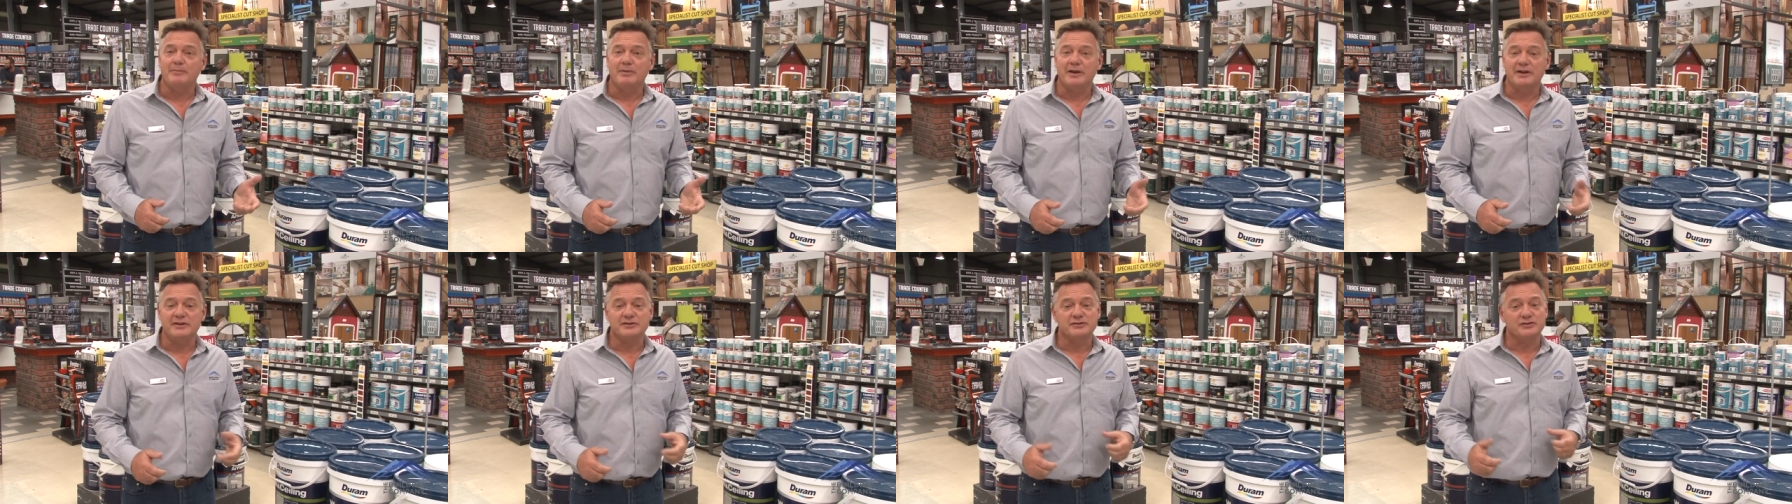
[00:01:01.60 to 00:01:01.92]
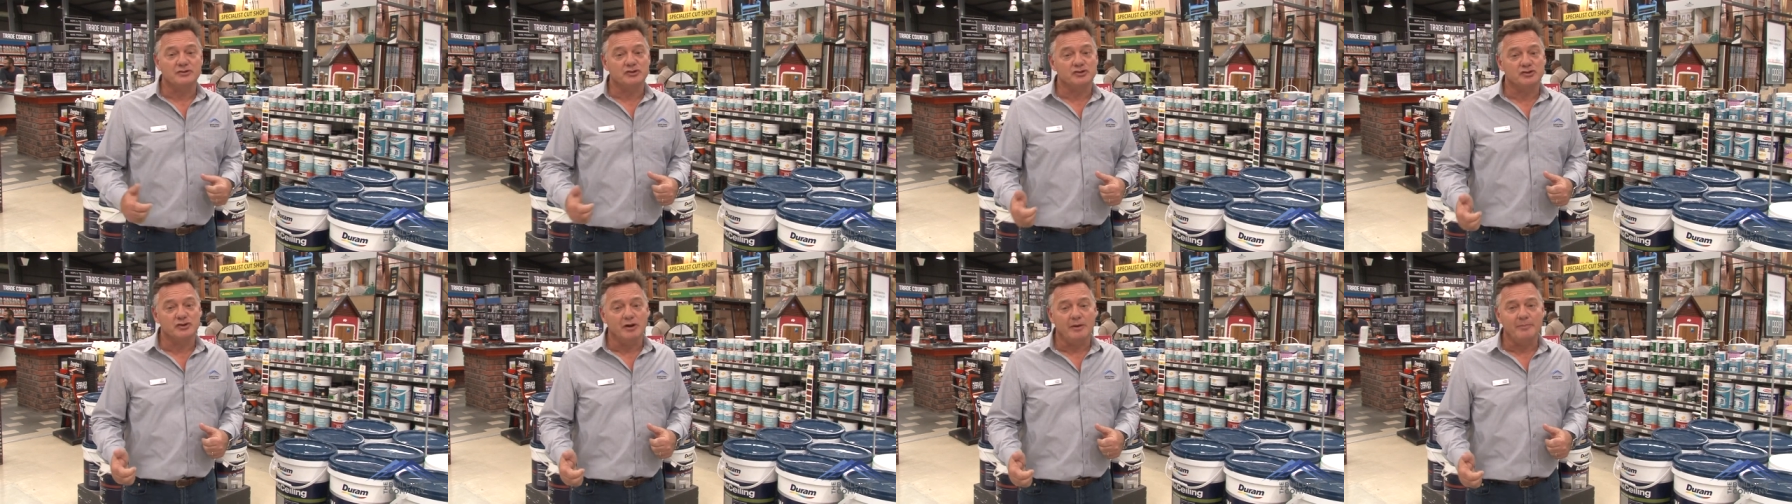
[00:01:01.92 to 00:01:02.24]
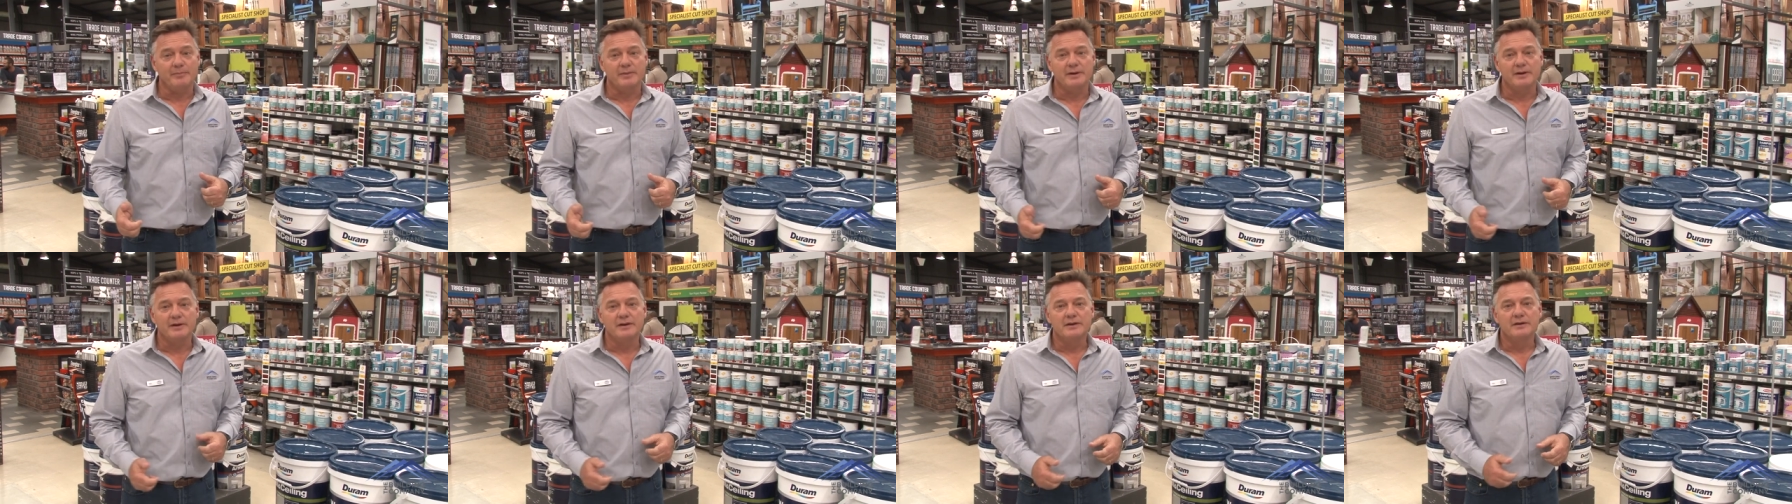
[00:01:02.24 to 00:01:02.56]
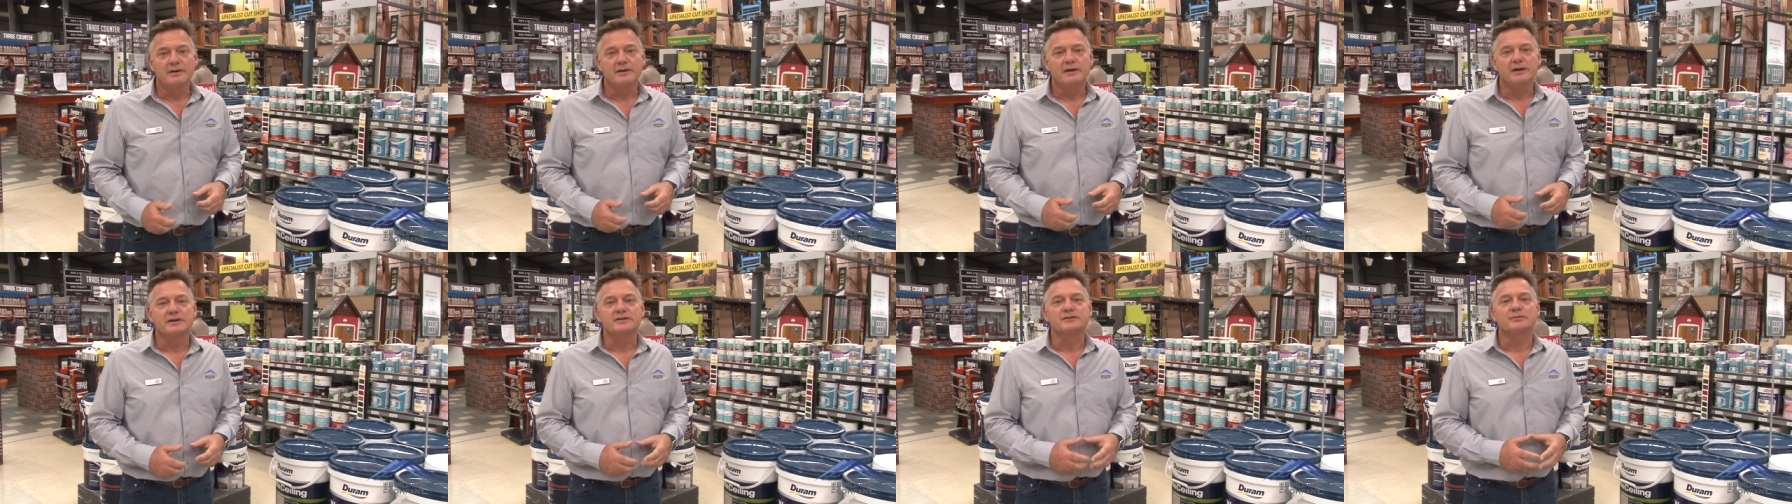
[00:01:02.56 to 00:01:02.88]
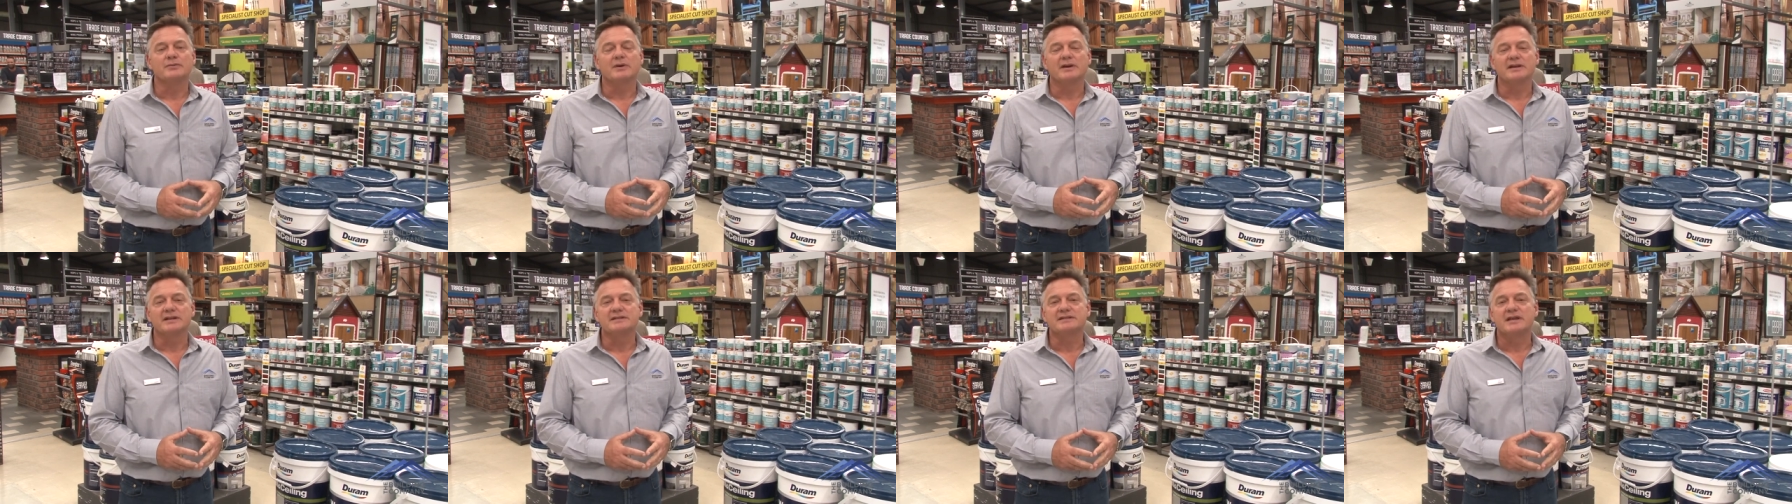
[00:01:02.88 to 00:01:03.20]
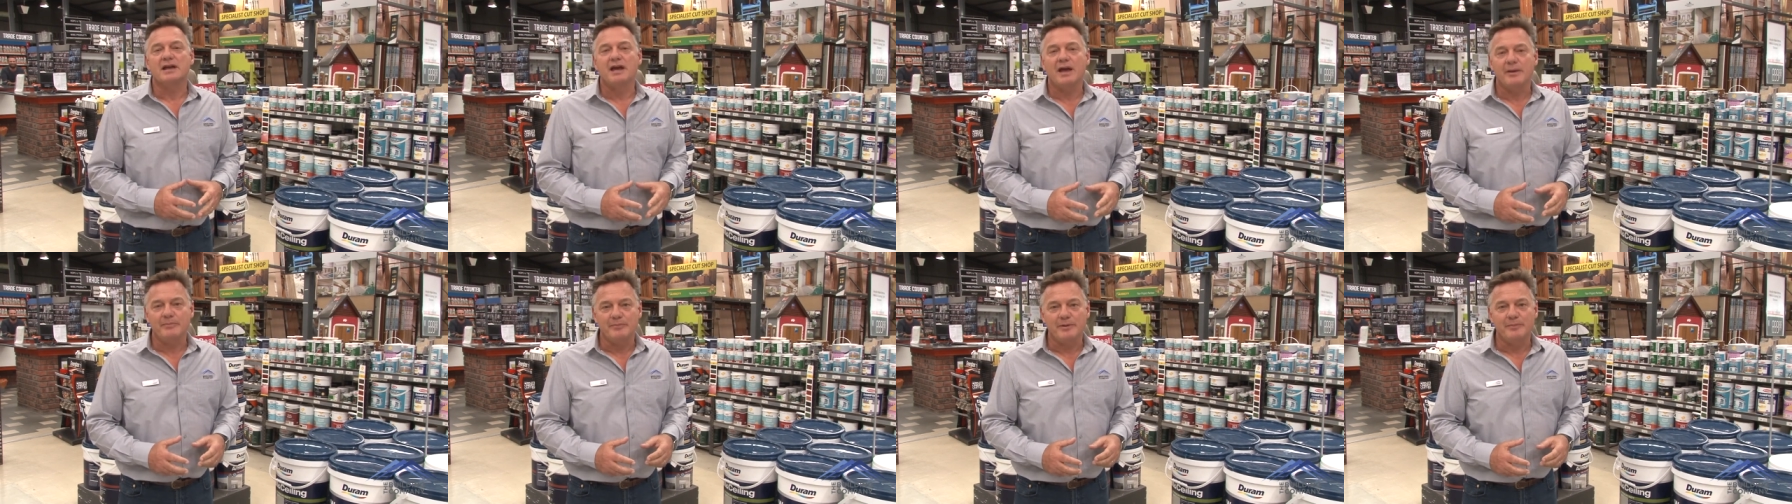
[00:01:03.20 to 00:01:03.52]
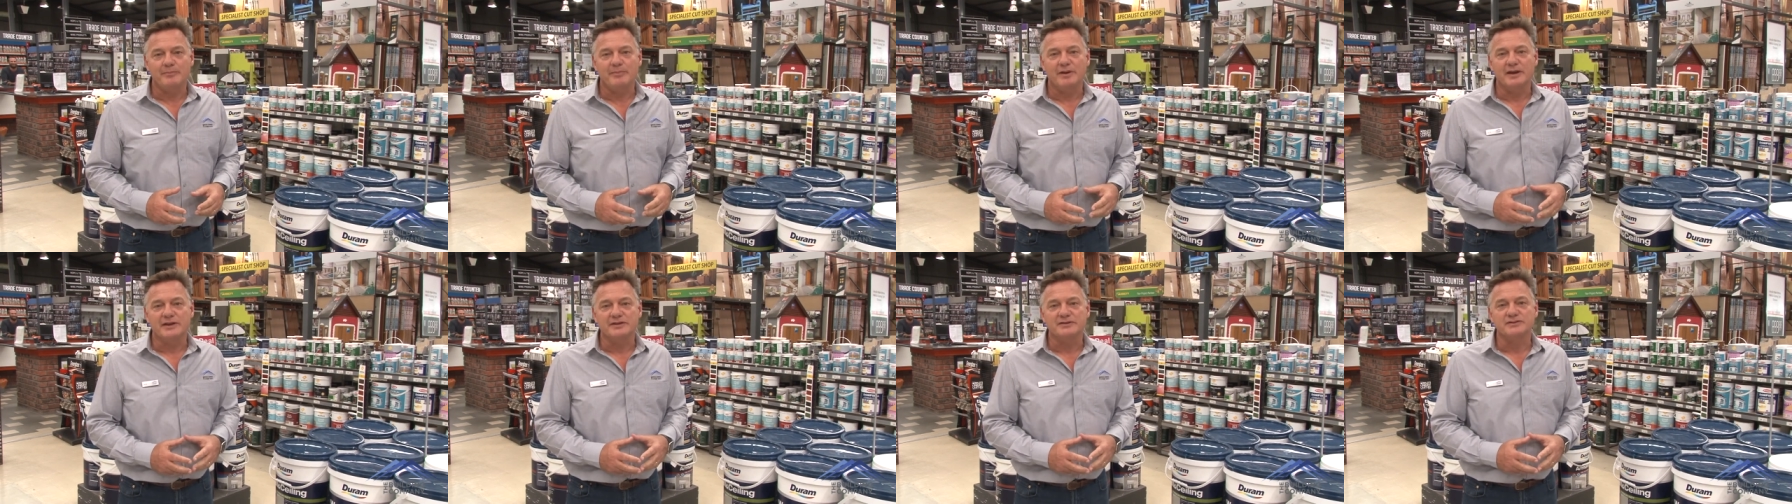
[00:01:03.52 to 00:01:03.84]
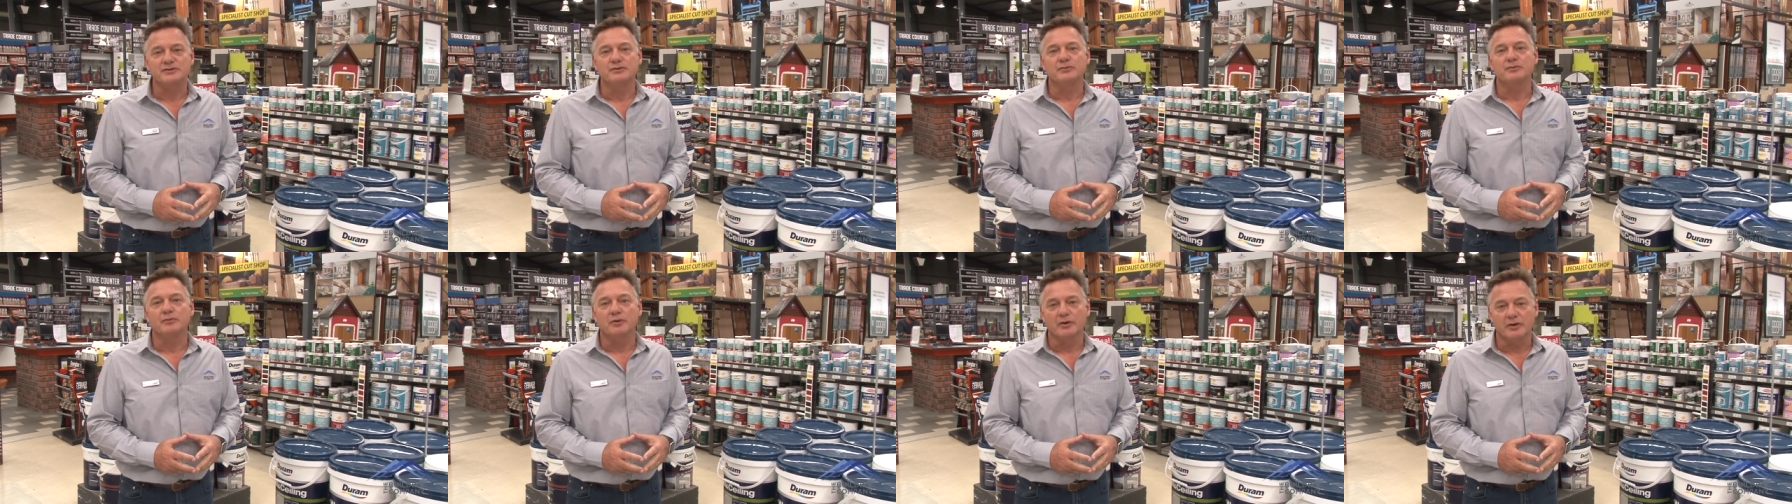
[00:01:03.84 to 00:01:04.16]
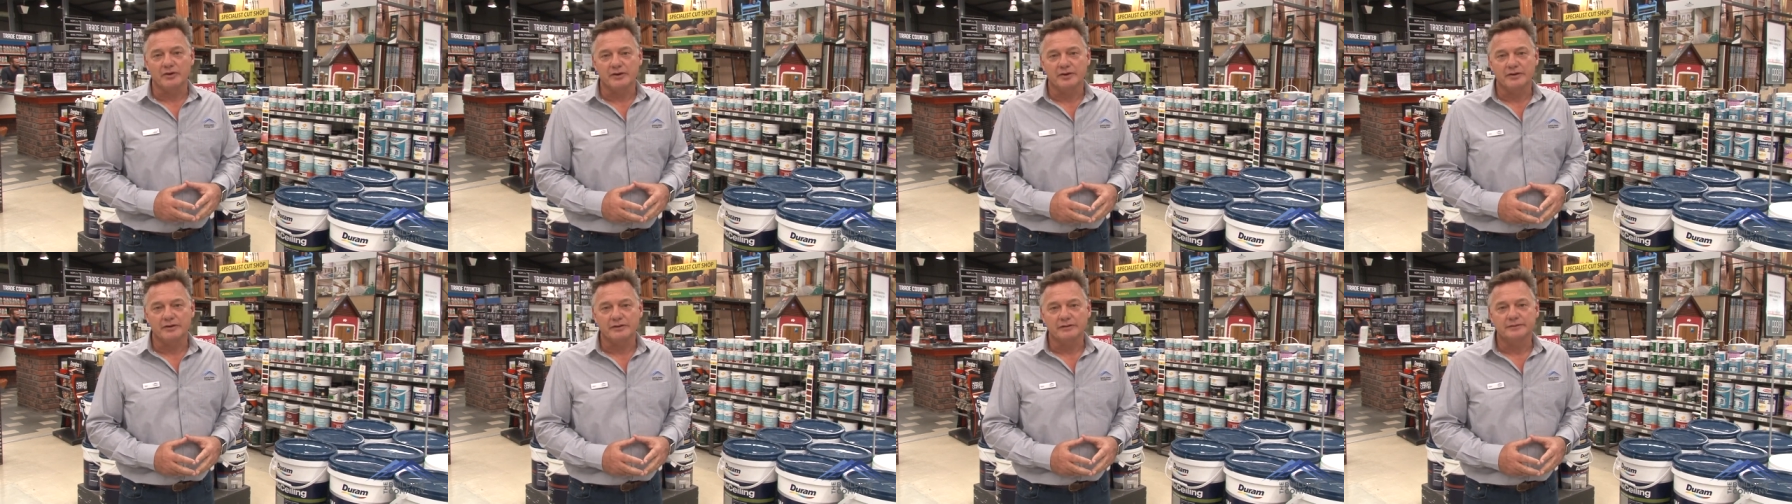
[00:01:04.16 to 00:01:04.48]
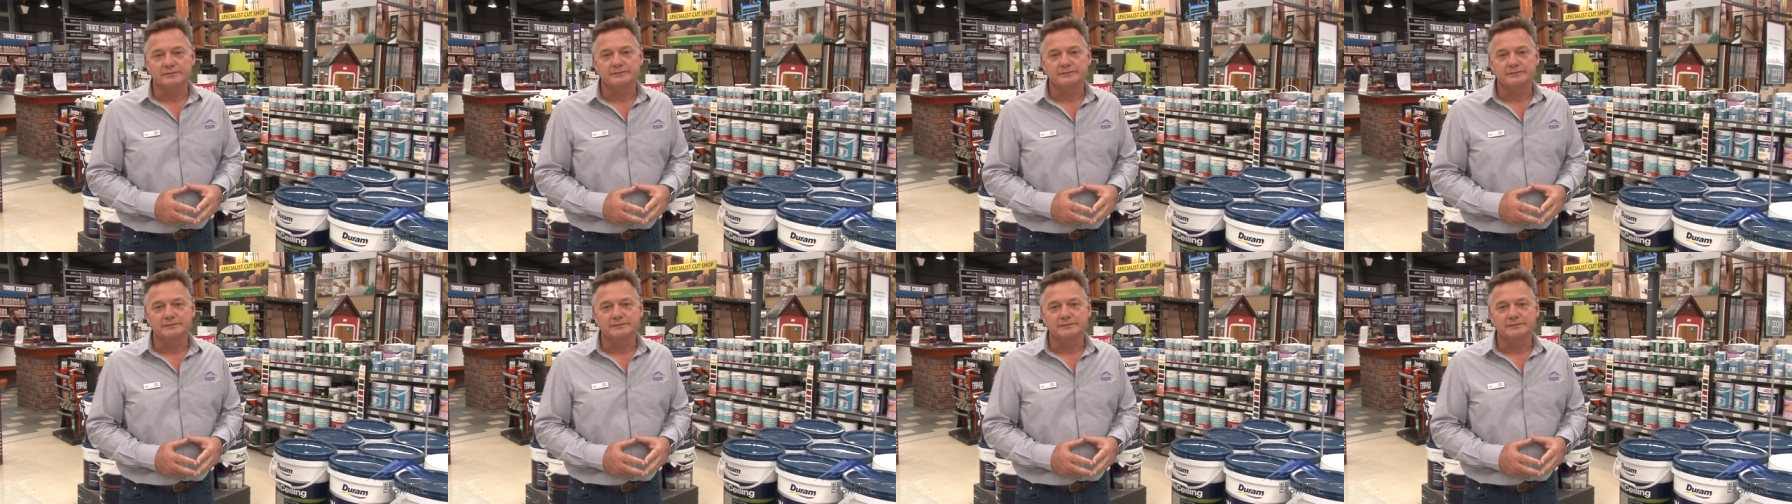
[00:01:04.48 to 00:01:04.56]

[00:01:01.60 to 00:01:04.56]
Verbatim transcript: place to shop as well as a happy place to work.